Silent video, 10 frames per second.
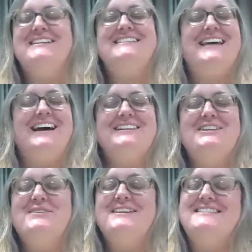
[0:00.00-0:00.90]

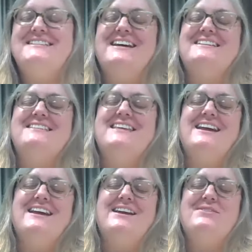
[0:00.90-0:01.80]
exactly what it says.
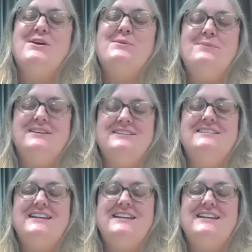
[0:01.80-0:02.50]
They build